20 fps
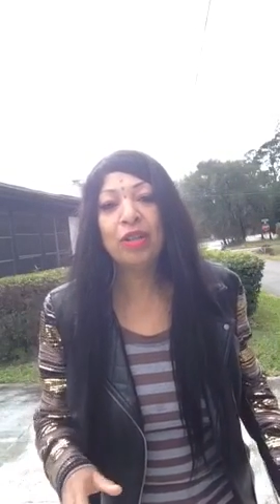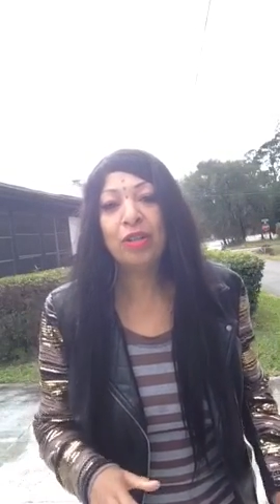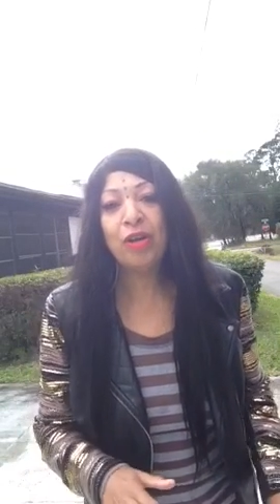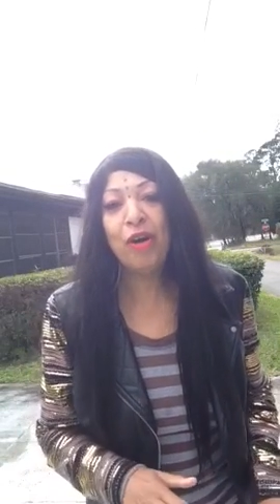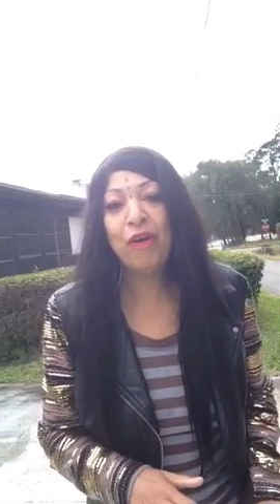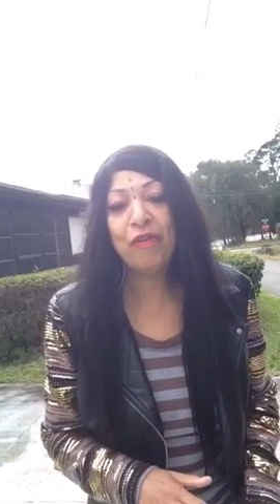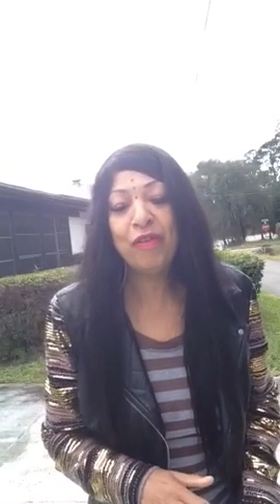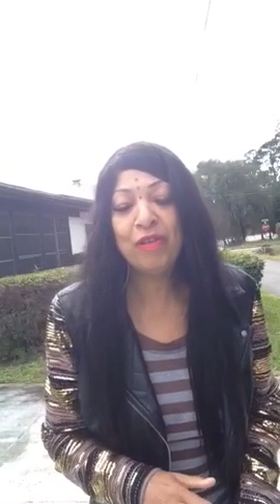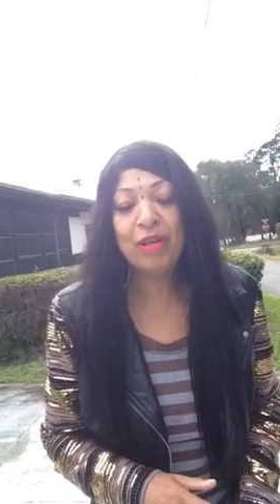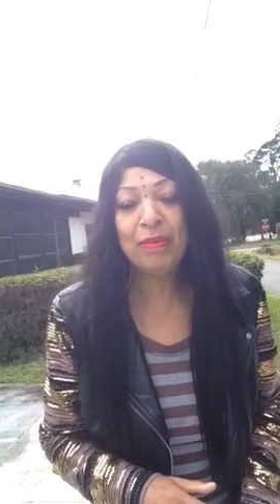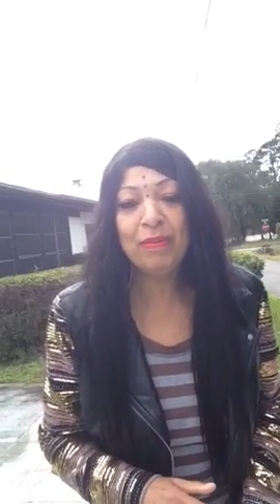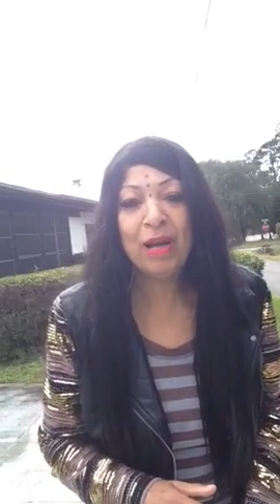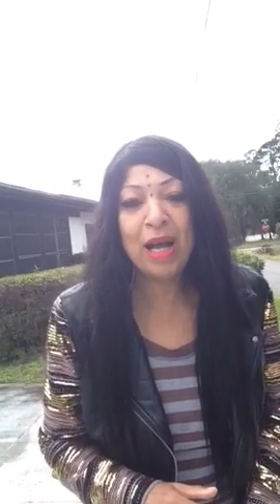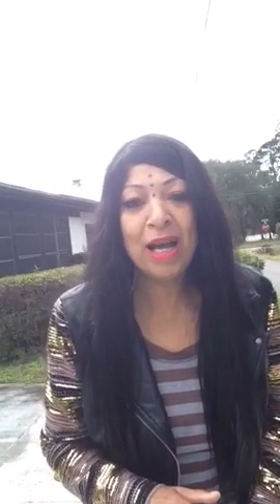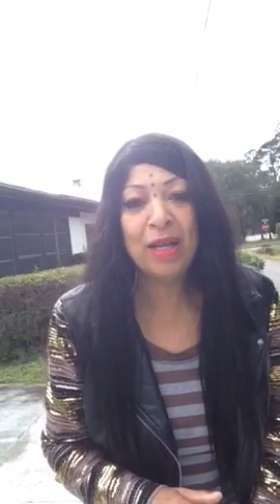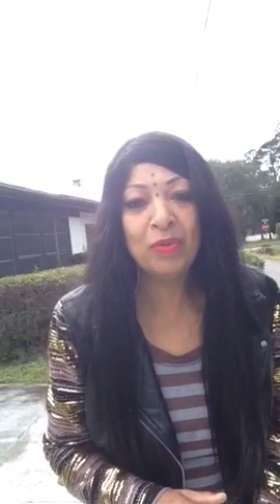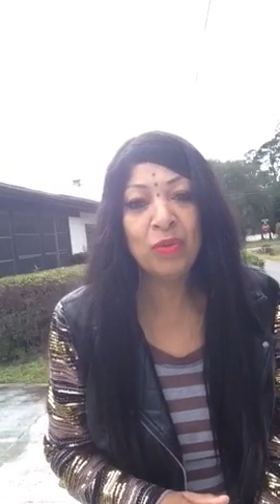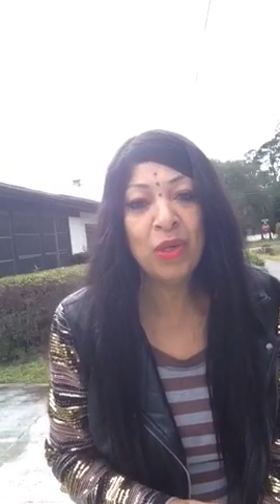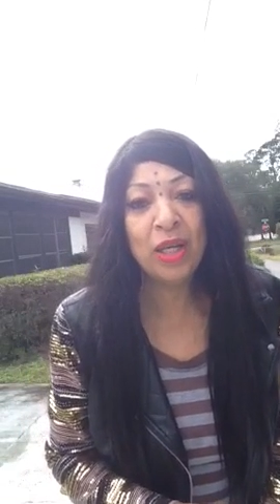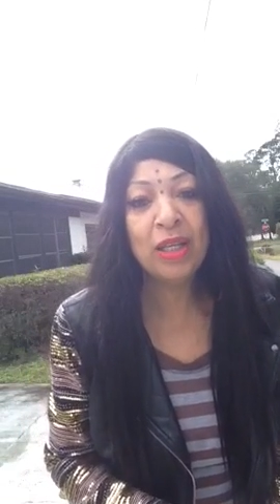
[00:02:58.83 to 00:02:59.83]
A girlfriend of
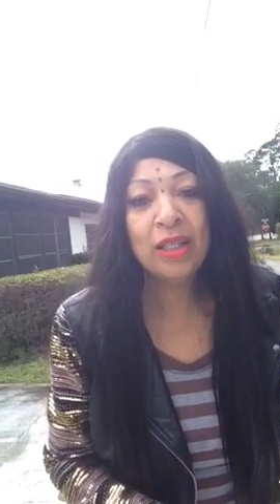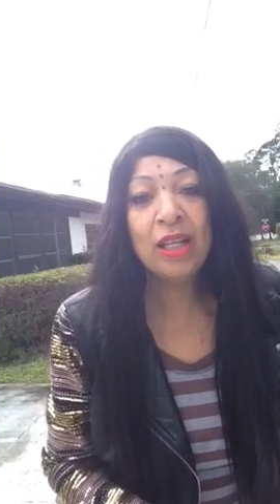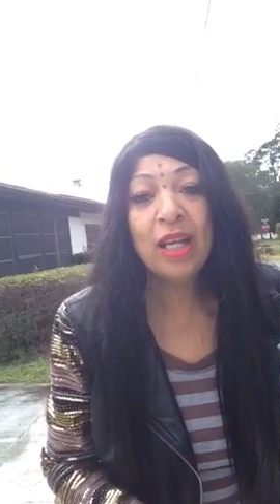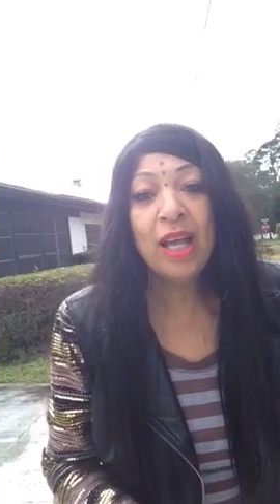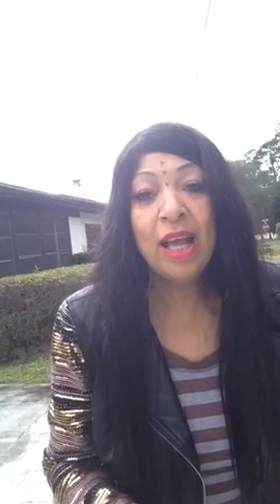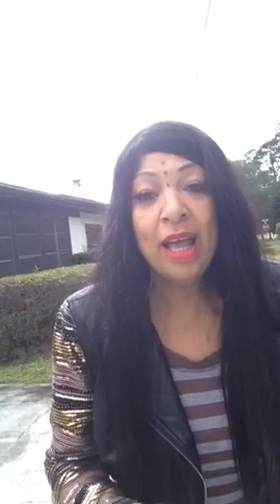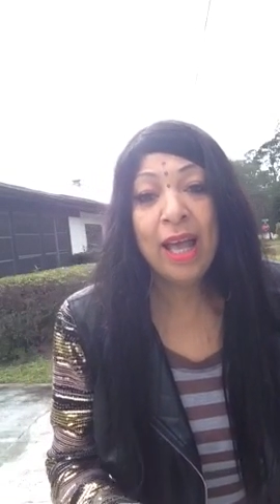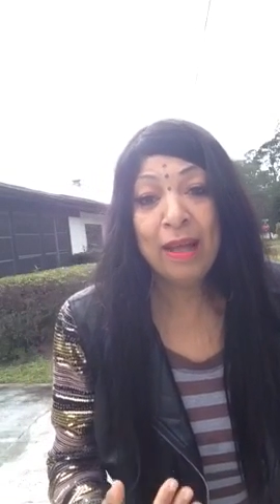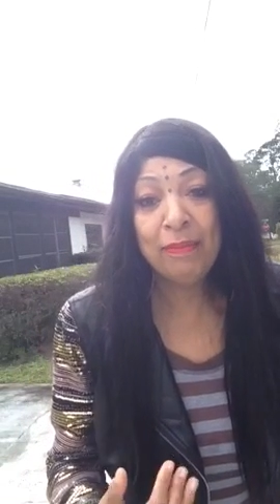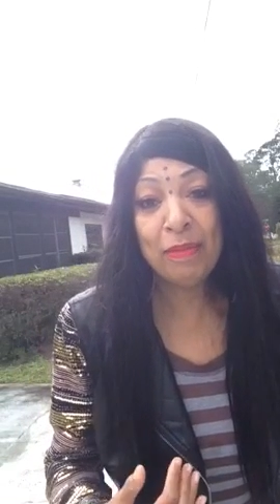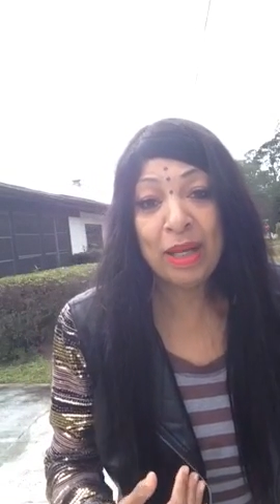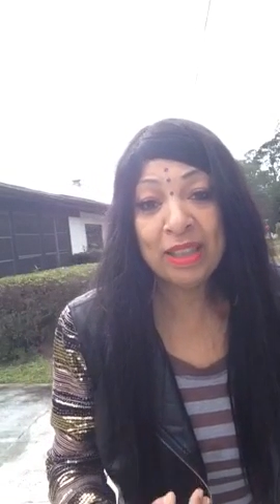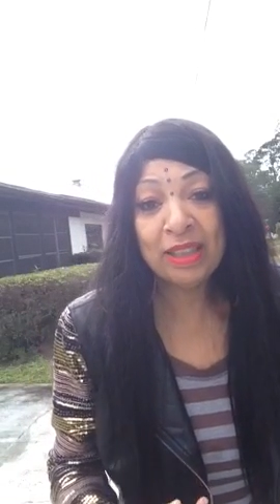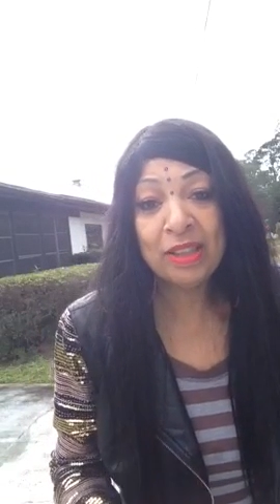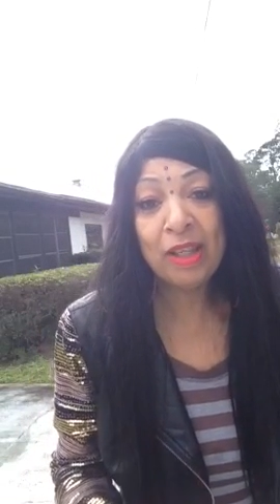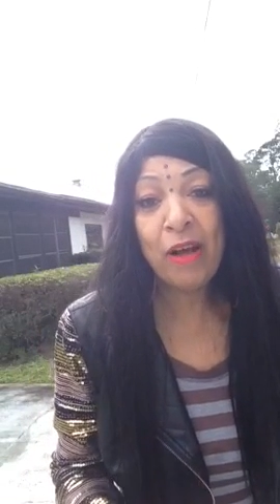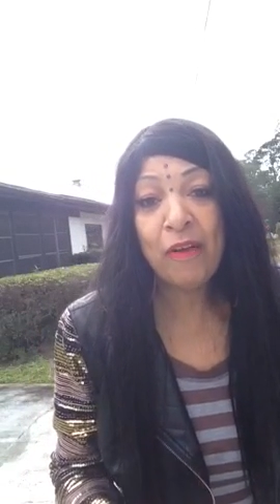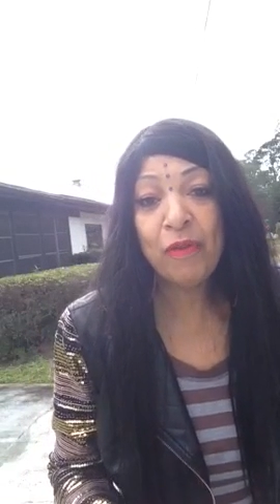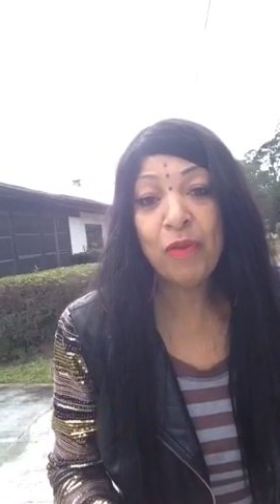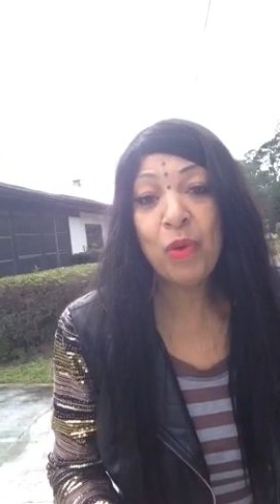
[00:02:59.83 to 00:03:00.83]
mine went and
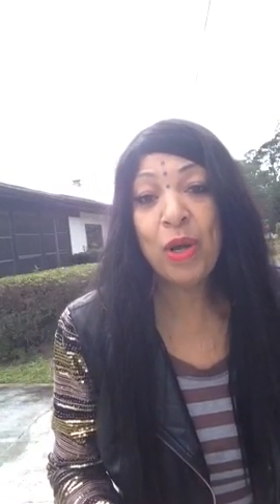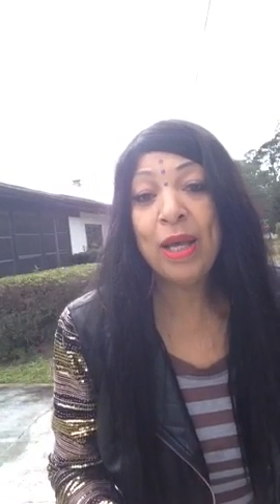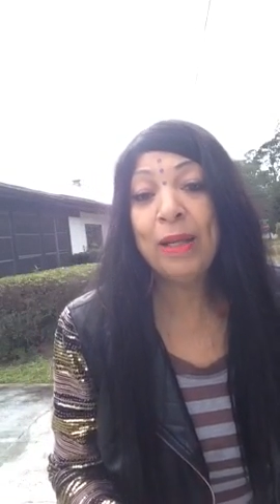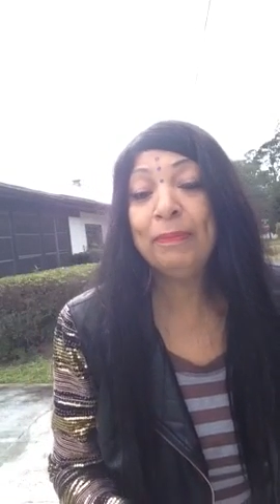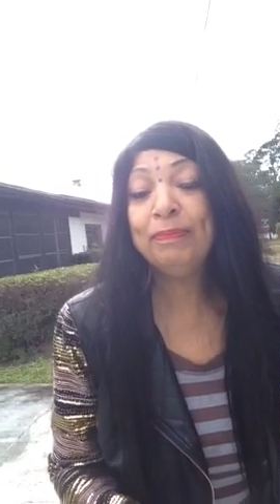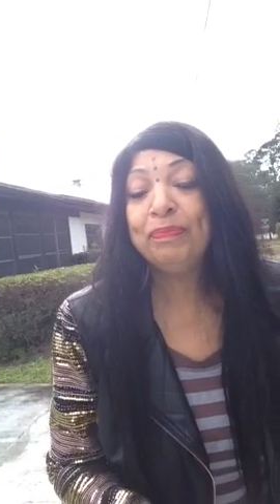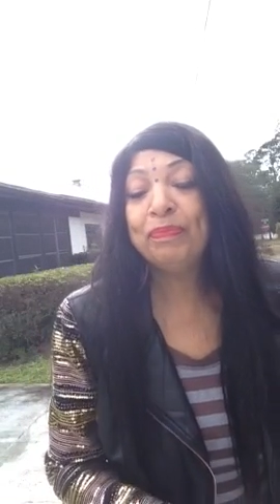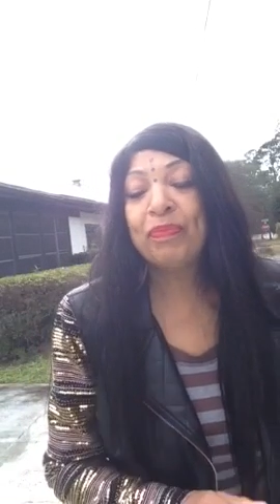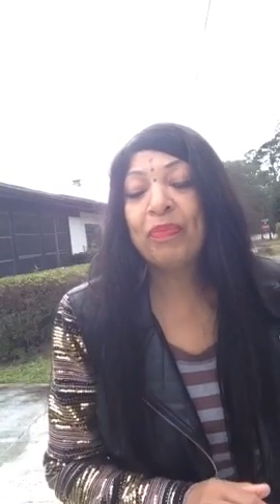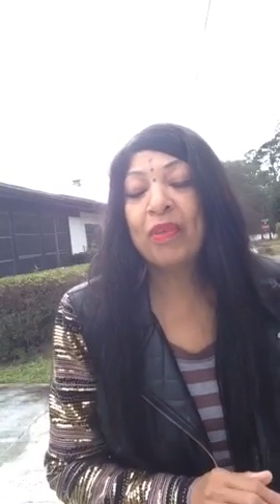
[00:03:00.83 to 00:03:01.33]
myself went,